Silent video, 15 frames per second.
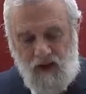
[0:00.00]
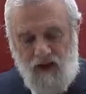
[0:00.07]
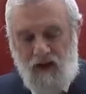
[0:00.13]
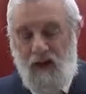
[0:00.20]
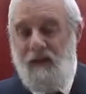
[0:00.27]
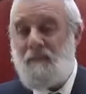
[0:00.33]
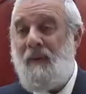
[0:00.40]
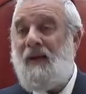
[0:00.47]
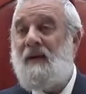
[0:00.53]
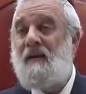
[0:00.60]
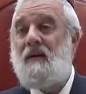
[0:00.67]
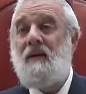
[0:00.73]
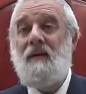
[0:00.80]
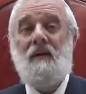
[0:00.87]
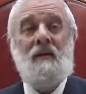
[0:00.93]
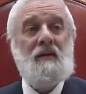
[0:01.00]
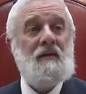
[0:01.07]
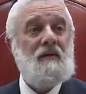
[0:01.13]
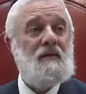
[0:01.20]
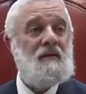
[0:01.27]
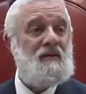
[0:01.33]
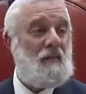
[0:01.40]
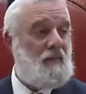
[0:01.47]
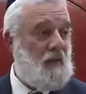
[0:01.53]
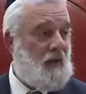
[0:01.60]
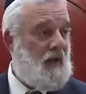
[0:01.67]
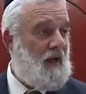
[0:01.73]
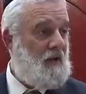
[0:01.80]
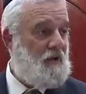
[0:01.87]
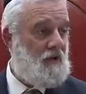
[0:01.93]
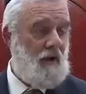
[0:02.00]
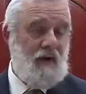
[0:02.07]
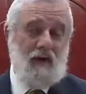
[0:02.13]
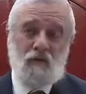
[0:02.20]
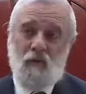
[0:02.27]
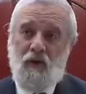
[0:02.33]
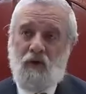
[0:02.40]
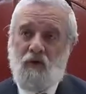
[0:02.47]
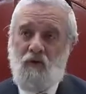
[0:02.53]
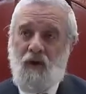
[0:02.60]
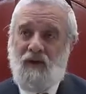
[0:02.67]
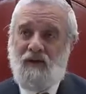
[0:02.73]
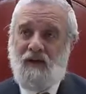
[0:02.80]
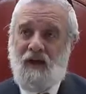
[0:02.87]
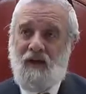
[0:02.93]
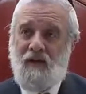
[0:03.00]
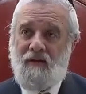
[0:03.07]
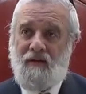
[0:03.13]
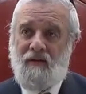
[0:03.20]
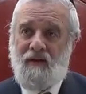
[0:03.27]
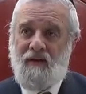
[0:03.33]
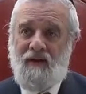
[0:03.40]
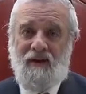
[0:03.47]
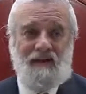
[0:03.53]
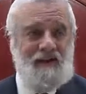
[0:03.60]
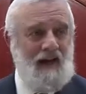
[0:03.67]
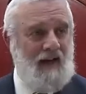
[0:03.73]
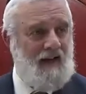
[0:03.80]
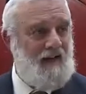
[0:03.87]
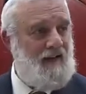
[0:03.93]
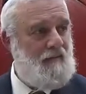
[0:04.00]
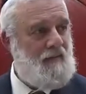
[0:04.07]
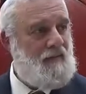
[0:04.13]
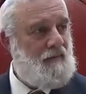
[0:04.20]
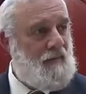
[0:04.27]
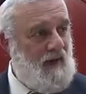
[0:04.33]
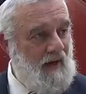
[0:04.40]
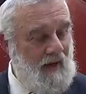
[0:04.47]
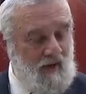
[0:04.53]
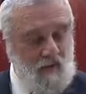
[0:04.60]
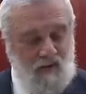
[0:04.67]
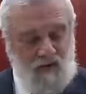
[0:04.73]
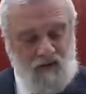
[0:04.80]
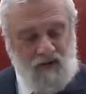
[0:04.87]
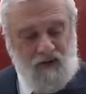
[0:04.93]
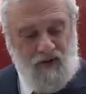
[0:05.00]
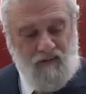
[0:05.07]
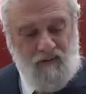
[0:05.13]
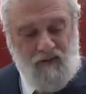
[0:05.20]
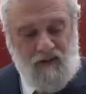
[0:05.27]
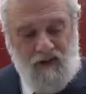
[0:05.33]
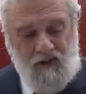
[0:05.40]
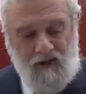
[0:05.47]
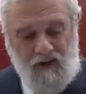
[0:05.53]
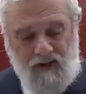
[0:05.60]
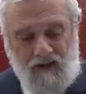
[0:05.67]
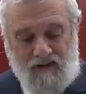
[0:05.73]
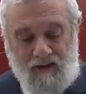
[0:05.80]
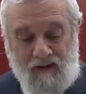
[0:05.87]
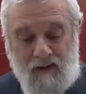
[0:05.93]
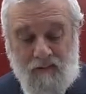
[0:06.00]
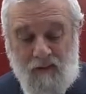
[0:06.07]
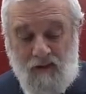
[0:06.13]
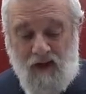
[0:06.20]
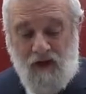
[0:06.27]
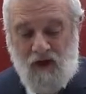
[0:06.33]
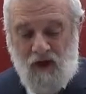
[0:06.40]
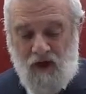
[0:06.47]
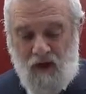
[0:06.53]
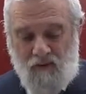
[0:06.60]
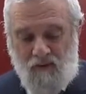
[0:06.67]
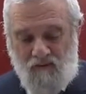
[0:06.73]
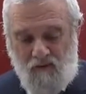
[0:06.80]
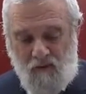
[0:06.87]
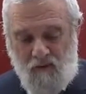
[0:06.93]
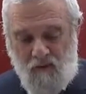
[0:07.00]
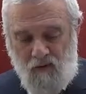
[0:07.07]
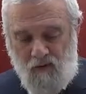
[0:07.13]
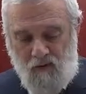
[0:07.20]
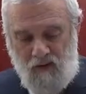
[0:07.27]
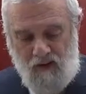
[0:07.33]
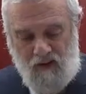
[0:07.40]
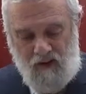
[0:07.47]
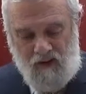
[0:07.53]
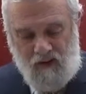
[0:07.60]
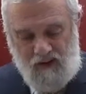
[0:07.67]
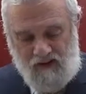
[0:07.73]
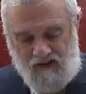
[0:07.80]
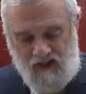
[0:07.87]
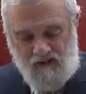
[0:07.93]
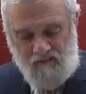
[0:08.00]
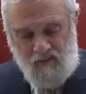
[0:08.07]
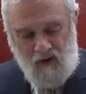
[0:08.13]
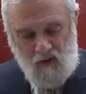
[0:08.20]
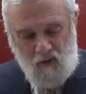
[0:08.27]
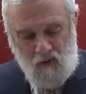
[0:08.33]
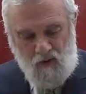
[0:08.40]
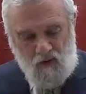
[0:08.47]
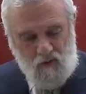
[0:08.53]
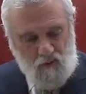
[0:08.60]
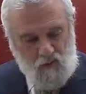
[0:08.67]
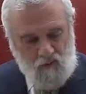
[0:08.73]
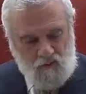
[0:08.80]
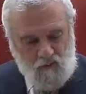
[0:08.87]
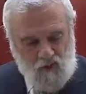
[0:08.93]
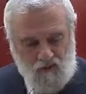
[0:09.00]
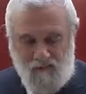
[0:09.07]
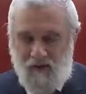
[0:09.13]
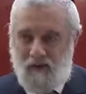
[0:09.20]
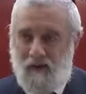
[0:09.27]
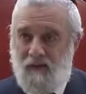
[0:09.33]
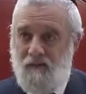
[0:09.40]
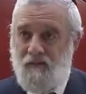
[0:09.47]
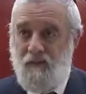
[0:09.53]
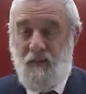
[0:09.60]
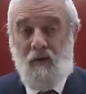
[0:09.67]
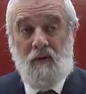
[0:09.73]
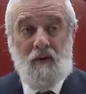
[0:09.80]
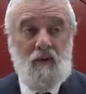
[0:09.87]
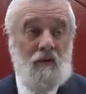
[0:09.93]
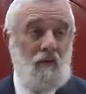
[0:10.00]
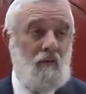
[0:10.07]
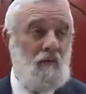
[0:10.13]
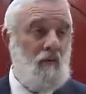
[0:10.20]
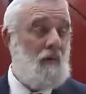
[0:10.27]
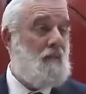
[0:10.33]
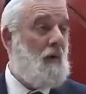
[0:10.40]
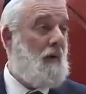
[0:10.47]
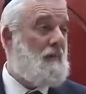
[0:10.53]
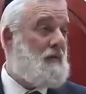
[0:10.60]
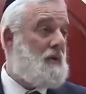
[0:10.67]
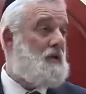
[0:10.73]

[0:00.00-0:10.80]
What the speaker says: Let my supplication, I guess we can translate it. It's like pleading with Hashem. Let the supplication come before you. Save me according to your promise. What promise?